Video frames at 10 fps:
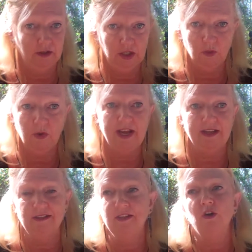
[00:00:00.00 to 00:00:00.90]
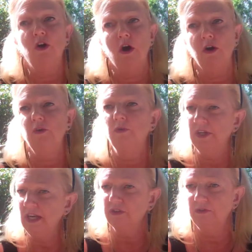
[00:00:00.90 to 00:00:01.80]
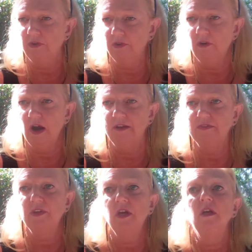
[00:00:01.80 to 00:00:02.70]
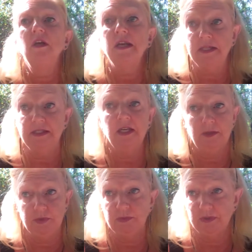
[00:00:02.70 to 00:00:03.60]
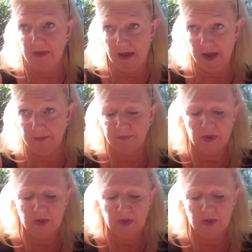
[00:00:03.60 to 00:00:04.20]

what I consider art or nature photographs, Nancy helps you with that.